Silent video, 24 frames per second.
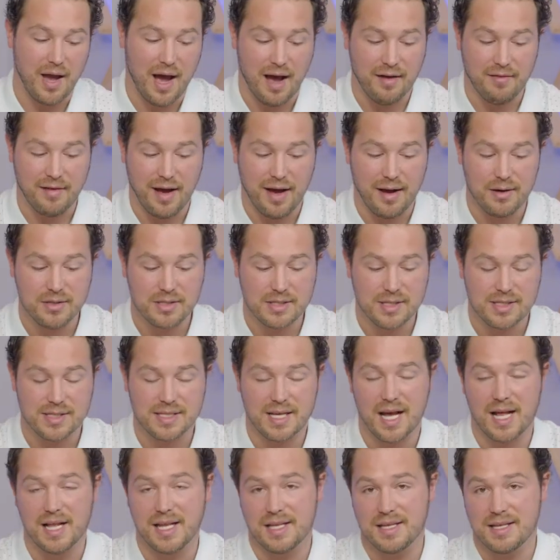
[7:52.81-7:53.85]
have a house to
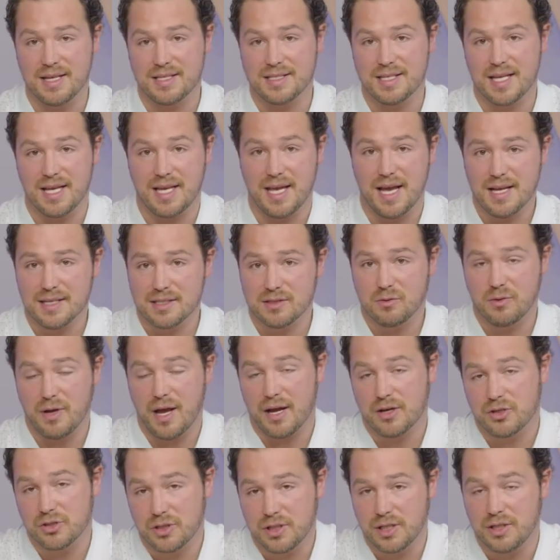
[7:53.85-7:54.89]
sell? And they say, yes, we
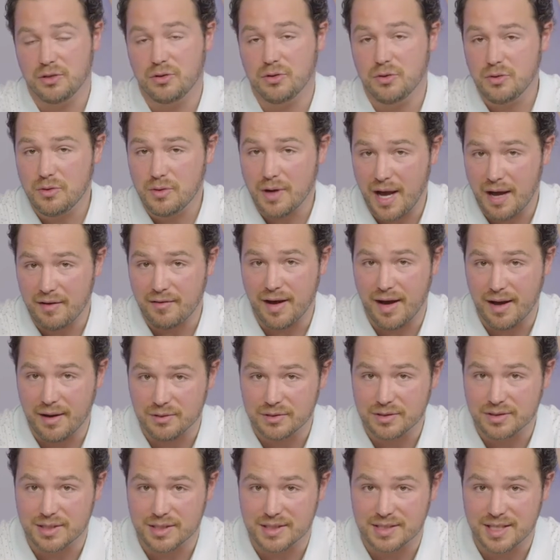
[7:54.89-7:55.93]
actually do have a
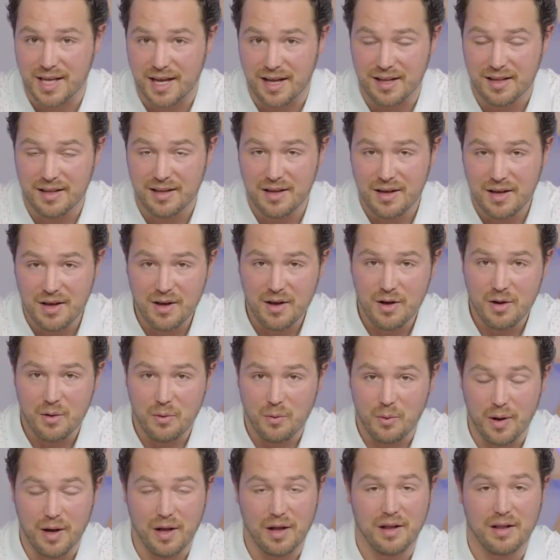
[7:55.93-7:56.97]
house to sell.
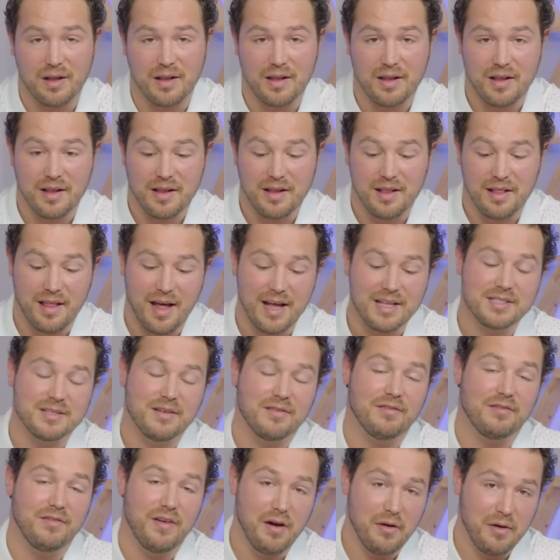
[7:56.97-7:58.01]
Well, that's a
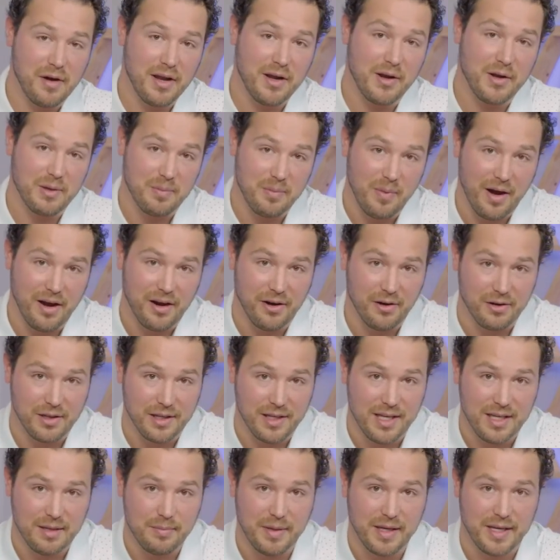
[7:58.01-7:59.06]
very good buyer
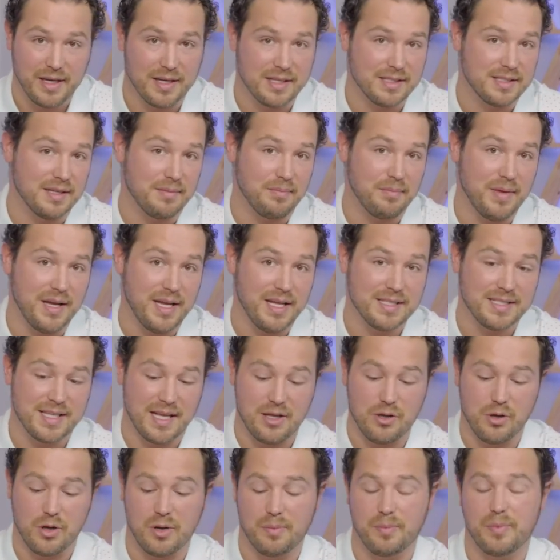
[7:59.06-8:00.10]
lead because it means that you could